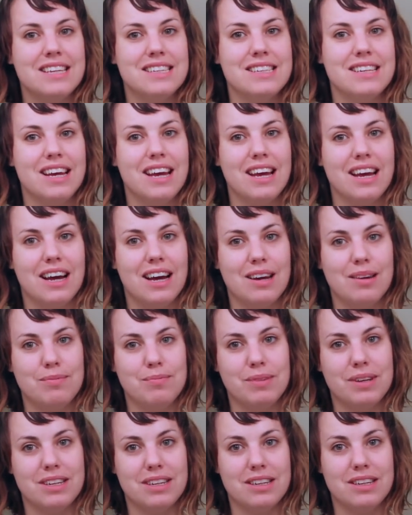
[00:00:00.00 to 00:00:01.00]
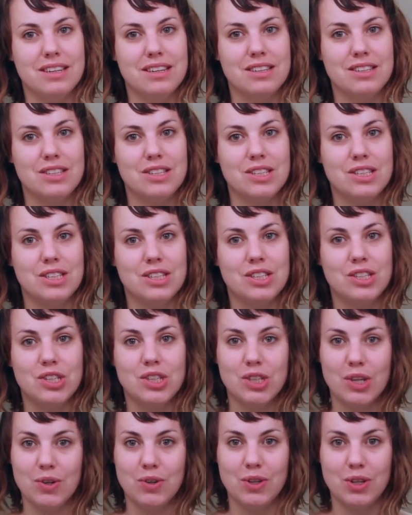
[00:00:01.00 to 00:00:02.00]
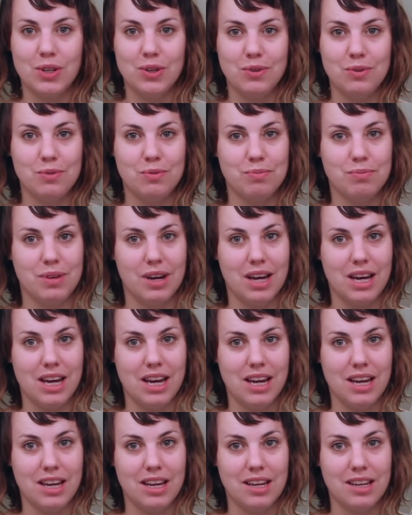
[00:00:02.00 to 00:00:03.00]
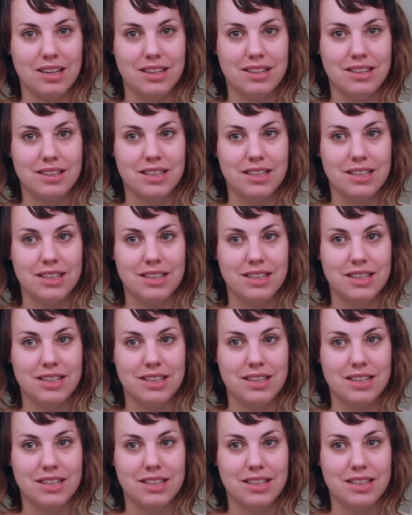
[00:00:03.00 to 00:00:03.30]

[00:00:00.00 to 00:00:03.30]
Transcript: Today I'm gonna show you my